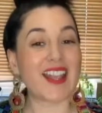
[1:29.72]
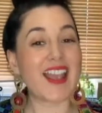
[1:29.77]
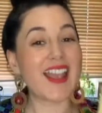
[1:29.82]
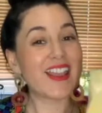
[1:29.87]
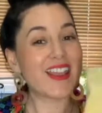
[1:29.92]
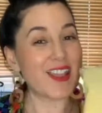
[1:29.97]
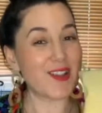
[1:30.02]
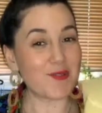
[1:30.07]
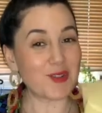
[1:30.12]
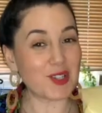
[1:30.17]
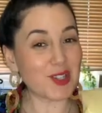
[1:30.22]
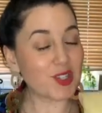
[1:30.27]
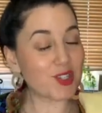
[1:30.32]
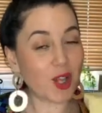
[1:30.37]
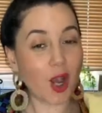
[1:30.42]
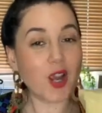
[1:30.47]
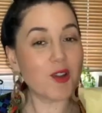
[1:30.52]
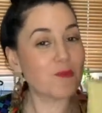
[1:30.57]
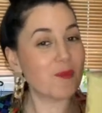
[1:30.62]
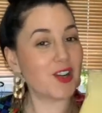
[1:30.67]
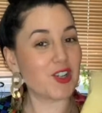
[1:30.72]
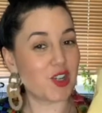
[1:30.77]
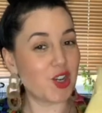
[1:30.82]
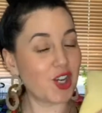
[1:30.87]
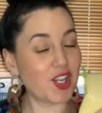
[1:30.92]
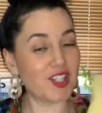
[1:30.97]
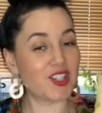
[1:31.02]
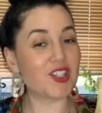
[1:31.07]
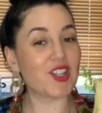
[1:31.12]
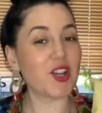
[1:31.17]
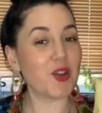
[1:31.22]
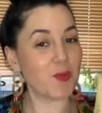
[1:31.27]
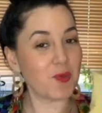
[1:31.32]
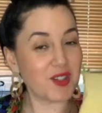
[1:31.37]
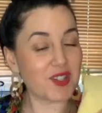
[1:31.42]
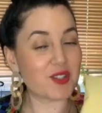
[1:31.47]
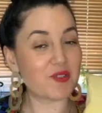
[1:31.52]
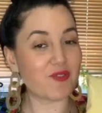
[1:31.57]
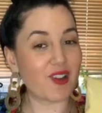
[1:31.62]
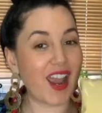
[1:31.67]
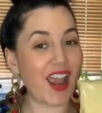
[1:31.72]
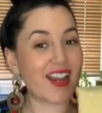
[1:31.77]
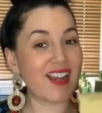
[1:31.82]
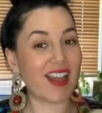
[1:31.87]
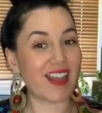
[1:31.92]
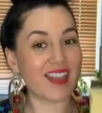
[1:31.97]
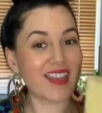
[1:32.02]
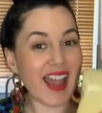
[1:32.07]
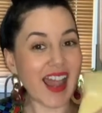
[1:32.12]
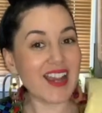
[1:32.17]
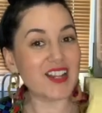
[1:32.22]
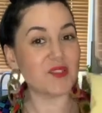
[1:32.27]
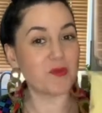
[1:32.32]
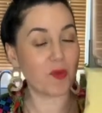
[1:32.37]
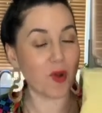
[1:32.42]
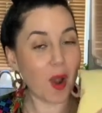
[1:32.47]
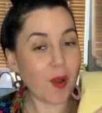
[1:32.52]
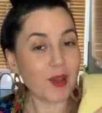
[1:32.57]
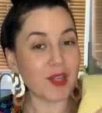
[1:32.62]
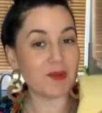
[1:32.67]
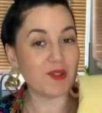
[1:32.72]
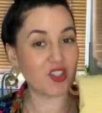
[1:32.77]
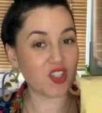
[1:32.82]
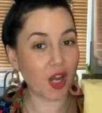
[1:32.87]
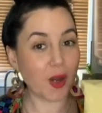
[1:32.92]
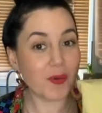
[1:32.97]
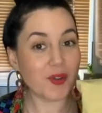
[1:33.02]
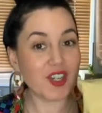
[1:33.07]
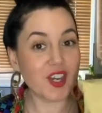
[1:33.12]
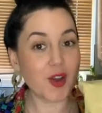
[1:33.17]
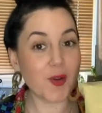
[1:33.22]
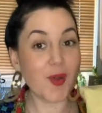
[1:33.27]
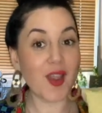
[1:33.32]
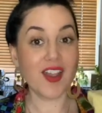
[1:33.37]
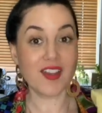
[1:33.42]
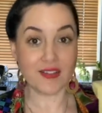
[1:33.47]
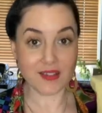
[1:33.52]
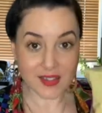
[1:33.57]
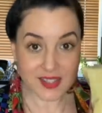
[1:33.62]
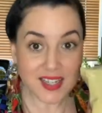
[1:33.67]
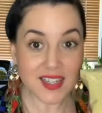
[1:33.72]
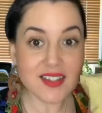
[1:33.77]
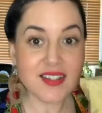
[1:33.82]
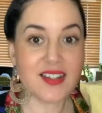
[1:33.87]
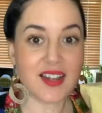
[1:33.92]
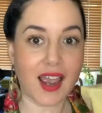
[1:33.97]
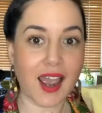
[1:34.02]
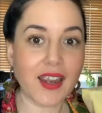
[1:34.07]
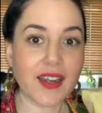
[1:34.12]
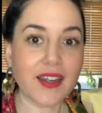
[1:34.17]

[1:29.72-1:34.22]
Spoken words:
There is so much you can do with this grain, and that is what I'm going to be showing you today.